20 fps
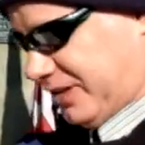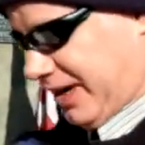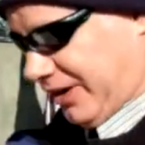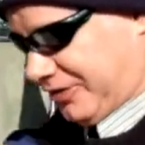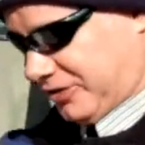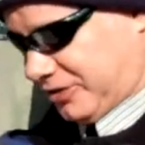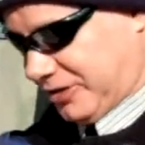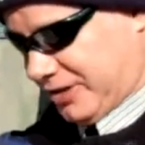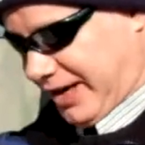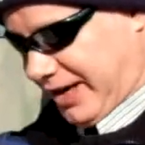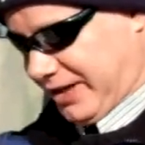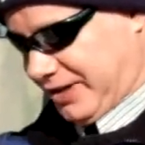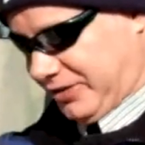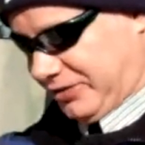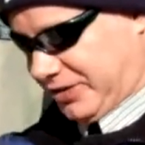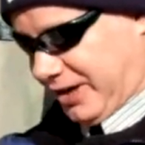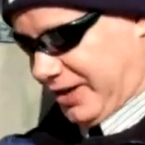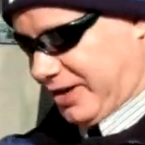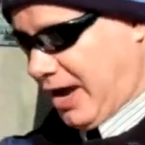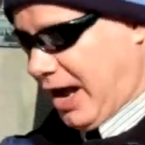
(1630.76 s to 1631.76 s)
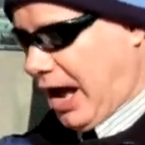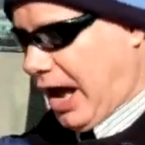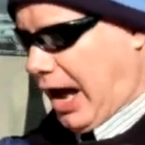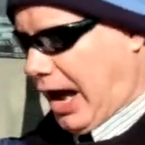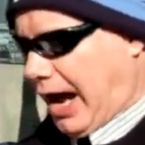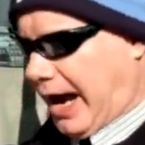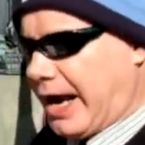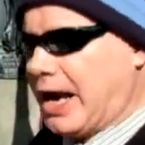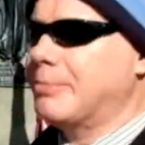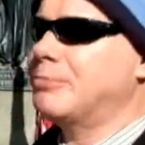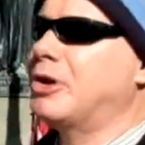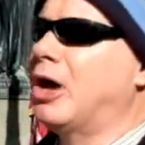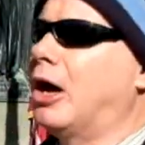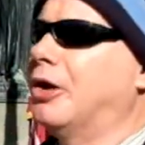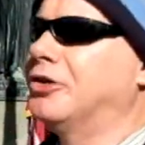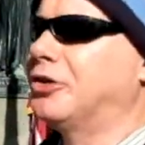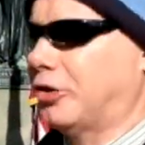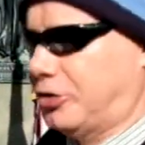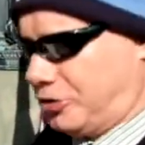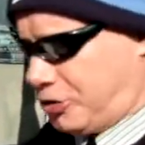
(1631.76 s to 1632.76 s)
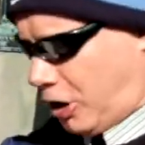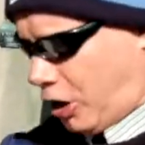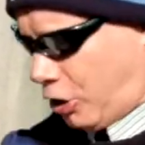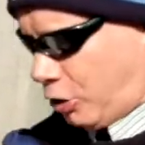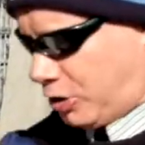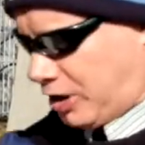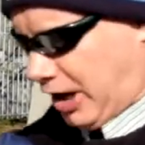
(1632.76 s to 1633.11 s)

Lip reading: yesterday," he said. "I am under no